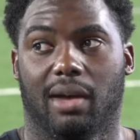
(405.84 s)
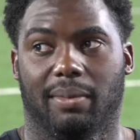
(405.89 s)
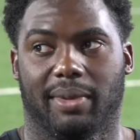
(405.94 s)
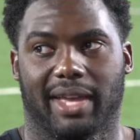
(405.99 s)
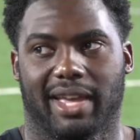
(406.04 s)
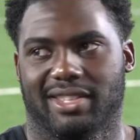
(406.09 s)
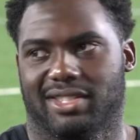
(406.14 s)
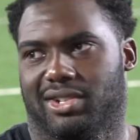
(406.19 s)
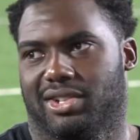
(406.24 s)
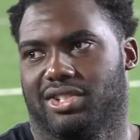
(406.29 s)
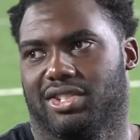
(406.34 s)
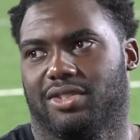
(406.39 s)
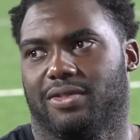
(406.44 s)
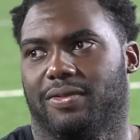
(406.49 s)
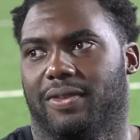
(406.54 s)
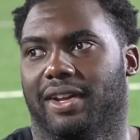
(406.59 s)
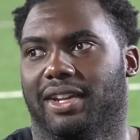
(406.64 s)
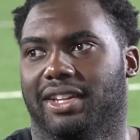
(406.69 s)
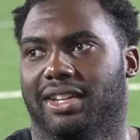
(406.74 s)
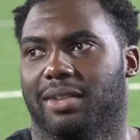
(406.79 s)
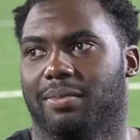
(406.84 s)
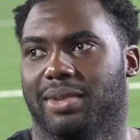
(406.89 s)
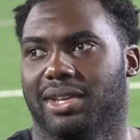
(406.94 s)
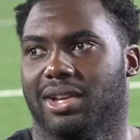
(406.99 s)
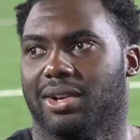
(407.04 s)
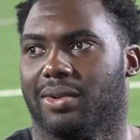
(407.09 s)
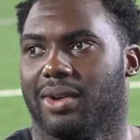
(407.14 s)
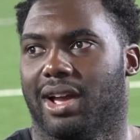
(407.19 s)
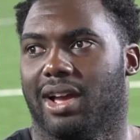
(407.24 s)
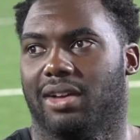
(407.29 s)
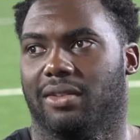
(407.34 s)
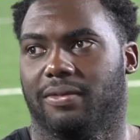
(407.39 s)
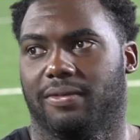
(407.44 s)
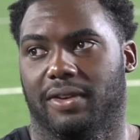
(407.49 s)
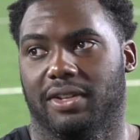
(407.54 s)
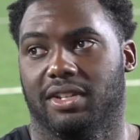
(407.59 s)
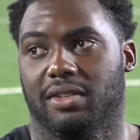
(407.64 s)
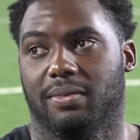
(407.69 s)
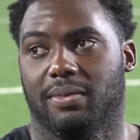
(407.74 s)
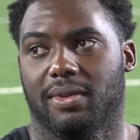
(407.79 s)
Guys that are just funny to be around,
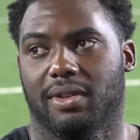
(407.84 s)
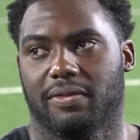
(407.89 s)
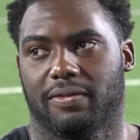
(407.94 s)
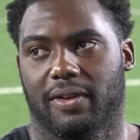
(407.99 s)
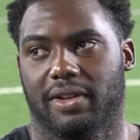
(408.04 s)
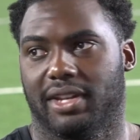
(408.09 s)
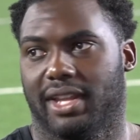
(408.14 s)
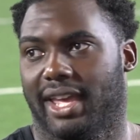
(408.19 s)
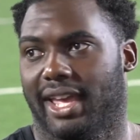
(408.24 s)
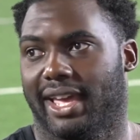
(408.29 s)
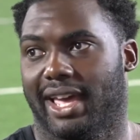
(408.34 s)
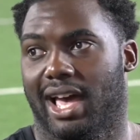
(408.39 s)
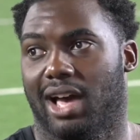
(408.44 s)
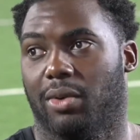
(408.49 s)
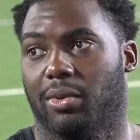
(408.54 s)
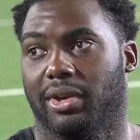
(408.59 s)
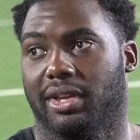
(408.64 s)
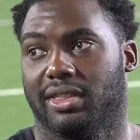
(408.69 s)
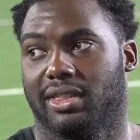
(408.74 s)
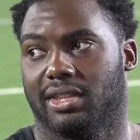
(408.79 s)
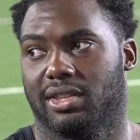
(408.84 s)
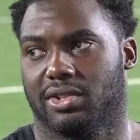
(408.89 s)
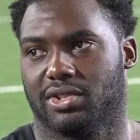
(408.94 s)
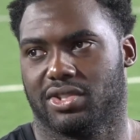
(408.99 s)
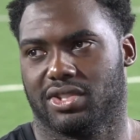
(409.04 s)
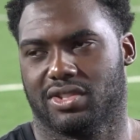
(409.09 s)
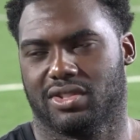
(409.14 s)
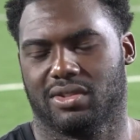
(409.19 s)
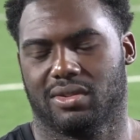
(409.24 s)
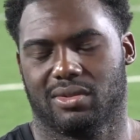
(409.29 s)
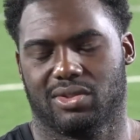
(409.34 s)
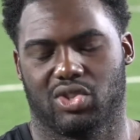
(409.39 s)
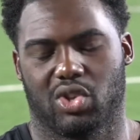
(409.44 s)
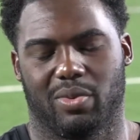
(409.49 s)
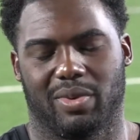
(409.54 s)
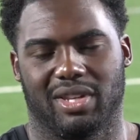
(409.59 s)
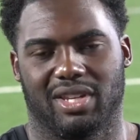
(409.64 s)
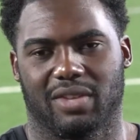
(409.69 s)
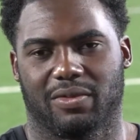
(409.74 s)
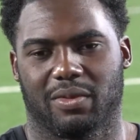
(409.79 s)
fun to hang out with, and there's just so
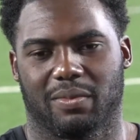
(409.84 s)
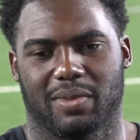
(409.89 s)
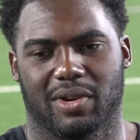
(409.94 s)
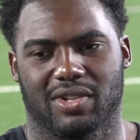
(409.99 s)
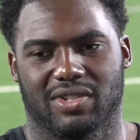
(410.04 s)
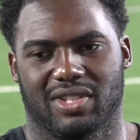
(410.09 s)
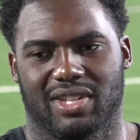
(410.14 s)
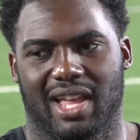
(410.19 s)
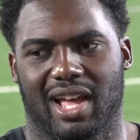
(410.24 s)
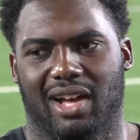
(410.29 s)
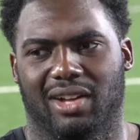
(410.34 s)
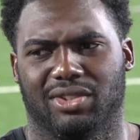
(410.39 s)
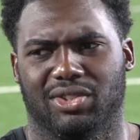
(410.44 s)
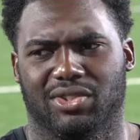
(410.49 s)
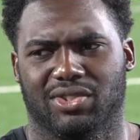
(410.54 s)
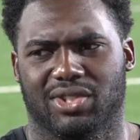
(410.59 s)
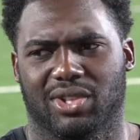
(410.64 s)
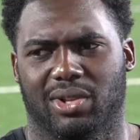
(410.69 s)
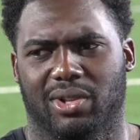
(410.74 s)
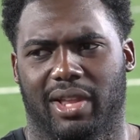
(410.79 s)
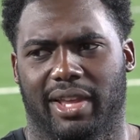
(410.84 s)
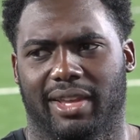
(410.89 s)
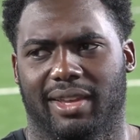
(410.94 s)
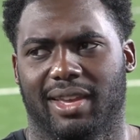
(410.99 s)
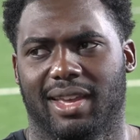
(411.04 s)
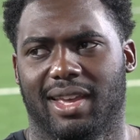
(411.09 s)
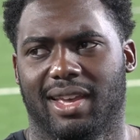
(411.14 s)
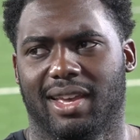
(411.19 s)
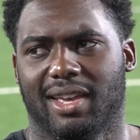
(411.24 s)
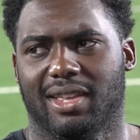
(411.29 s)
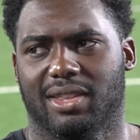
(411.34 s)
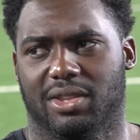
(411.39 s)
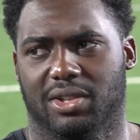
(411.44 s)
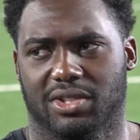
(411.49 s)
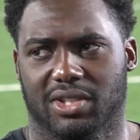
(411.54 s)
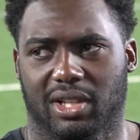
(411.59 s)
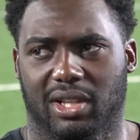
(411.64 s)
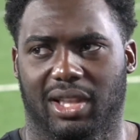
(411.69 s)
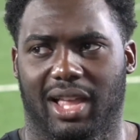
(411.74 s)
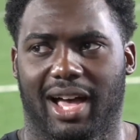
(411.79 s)
many different personalities. So like, there's
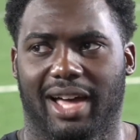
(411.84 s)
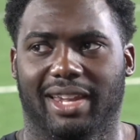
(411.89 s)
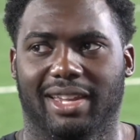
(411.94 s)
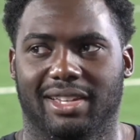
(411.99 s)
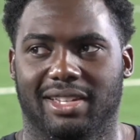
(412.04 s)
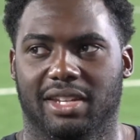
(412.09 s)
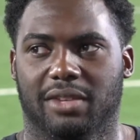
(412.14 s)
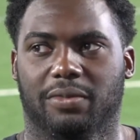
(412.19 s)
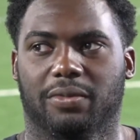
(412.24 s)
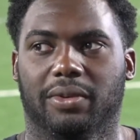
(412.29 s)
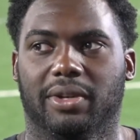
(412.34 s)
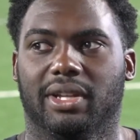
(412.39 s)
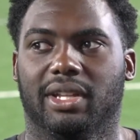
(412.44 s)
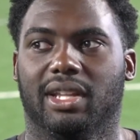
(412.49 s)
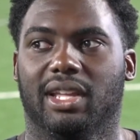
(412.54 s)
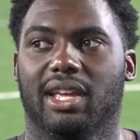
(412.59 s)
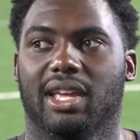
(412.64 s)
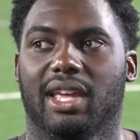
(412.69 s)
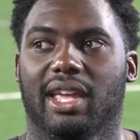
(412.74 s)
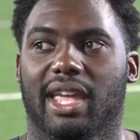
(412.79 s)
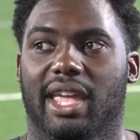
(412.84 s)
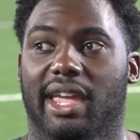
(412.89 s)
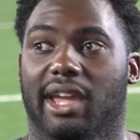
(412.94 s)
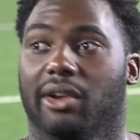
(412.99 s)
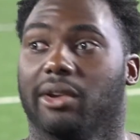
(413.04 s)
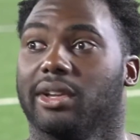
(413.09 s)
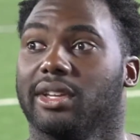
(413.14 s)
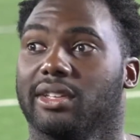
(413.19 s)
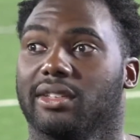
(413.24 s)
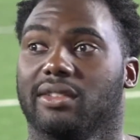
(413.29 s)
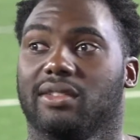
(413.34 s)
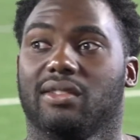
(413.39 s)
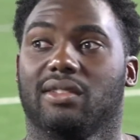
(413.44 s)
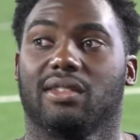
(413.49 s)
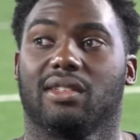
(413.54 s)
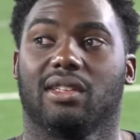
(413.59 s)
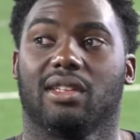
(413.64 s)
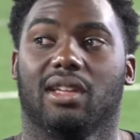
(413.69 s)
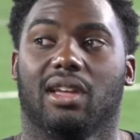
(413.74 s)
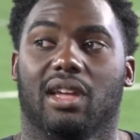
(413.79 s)
a lot of different areas
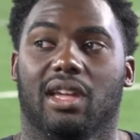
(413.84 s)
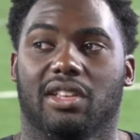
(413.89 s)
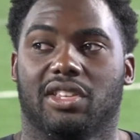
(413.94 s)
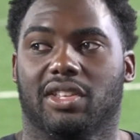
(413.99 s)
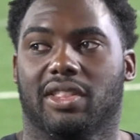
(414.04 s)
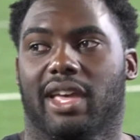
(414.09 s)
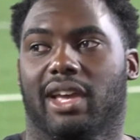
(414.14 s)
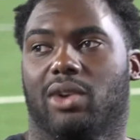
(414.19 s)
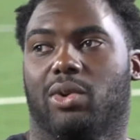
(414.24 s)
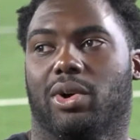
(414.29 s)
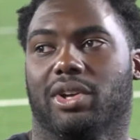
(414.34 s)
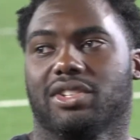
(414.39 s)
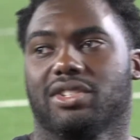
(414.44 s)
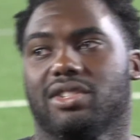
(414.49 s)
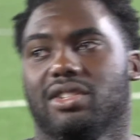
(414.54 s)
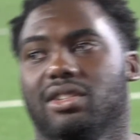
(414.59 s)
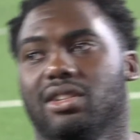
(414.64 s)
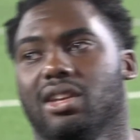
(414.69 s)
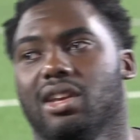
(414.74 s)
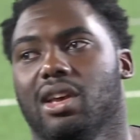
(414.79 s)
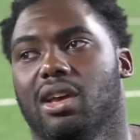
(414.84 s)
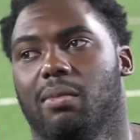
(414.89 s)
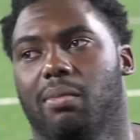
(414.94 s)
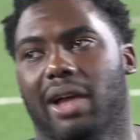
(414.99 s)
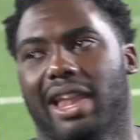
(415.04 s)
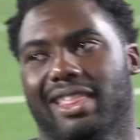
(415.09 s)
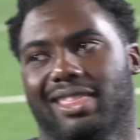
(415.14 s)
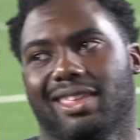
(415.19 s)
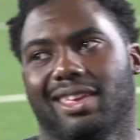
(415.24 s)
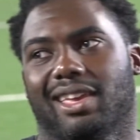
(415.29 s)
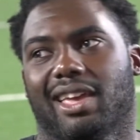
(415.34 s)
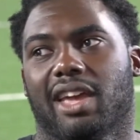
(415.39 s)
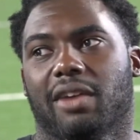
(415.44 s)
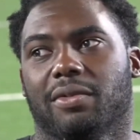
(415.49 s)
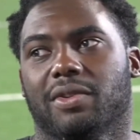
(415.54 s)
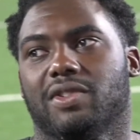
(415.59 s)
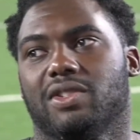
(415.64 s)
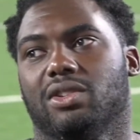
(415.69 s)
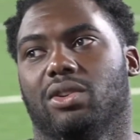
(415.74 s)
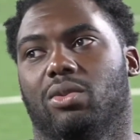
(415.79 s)
to that question, but I think
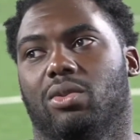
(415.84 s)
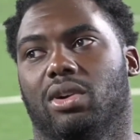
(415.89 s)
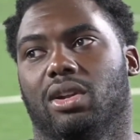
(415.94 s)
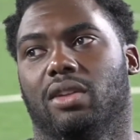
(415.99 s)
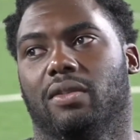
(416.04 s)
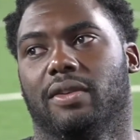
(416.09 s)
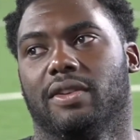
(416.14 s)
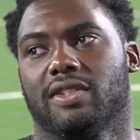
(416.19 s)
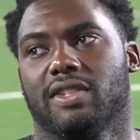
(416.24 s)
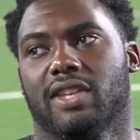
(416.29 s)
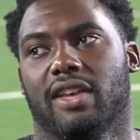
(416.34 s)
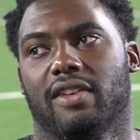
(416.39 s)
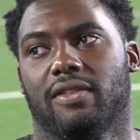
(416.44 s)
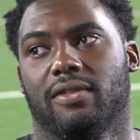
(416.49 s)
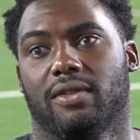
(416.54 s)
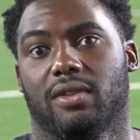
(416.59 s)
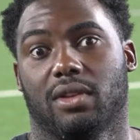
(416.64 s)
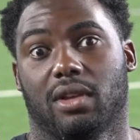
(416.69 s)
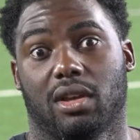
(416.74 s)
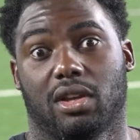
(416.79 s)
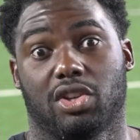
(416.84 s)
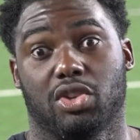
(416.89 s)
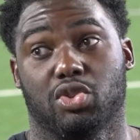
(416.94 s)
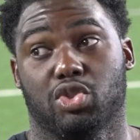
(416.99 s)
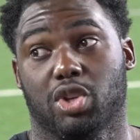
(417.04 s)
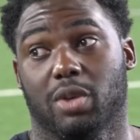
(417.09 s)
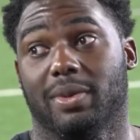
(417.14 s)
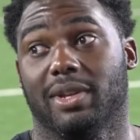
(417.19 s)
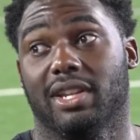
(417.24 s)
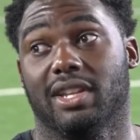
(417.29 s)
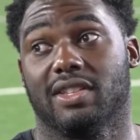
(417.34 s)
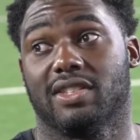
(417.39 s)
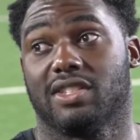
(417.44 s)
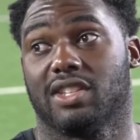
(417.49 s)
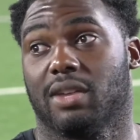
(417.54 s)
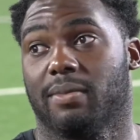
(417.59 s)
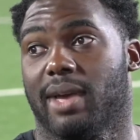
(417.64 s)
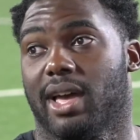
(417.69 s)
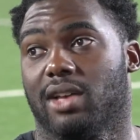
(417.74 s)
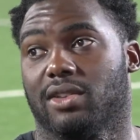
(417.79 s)
every single one of us has contributed
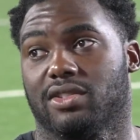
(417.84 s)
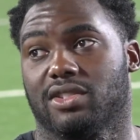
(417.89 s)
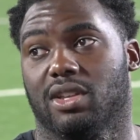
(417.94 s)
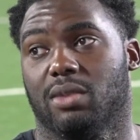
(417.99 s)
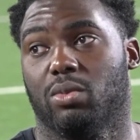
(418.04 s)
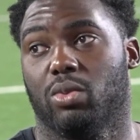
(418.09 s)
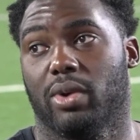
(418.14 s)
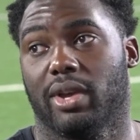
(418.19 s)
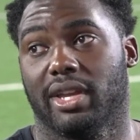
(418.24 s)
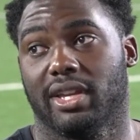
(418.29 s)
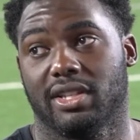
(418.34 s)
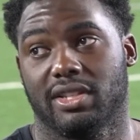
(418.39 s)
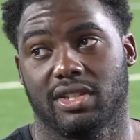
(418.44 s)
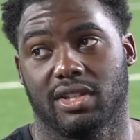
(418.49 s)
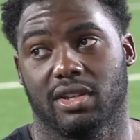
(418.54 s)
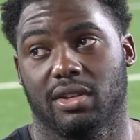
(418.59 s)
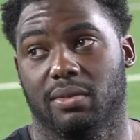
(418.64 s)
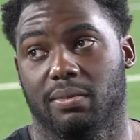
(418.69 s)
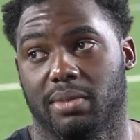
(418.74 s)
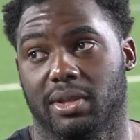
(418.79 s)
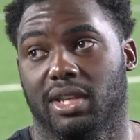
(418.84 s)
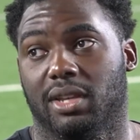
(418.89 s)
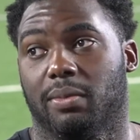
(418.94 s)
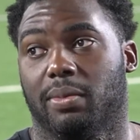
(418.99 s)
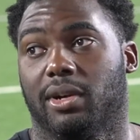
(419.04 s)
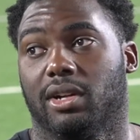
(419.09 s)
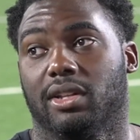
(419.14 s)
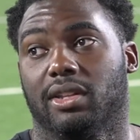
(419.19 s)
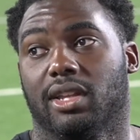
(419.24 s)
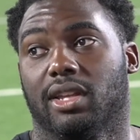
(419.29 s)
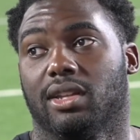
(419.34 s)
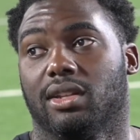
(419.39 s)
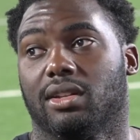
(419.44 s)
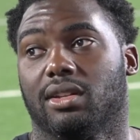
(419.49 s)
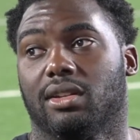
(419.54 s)
somehow, some way to being part of that.